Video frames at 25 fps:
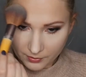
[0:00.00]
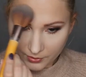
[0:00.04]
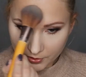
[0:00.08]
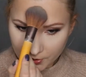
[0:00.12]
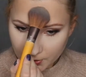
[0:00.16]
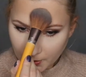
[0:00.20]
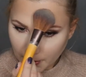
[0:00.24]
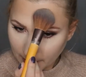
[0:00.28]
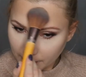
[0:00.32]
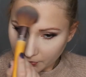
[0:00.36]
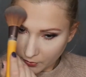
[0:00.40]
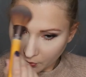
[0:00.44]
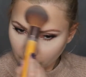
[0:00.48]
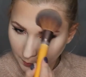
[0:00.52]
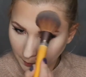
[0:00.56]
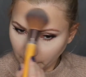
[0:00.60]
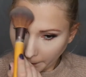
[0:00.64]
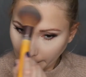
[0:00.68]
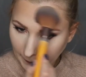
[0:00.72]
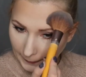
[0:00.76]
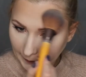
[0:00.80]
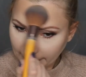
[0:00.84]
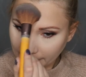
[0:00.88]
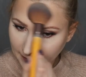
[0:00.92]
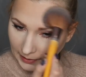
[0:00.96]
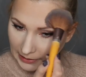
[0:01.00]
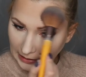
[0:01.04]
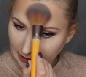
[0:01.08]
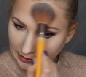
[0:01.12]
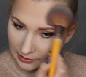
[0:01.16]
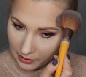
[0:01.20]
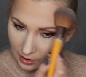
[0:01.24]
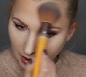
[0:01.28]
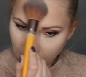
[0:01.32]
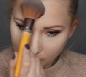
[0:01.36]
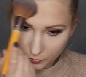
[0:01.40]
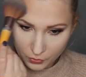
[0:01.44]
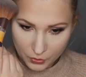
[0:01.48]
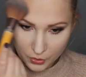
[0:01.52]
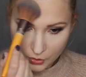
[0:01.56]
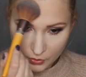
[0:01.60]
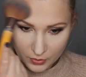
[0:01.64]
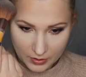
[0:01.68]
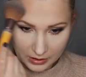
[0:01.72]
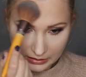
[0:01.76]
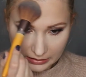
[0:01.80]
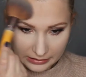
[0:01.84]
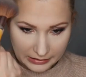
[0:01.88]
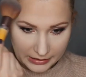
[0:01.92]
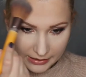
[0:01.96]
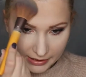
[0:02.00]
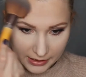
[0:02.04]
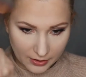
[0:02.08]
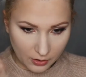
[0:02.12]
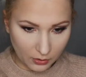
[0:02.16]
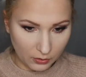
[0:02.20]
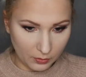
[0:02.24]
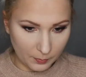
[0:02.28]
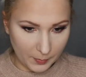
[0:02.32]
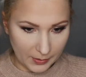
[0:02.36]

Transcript: Trying to blend that out just a little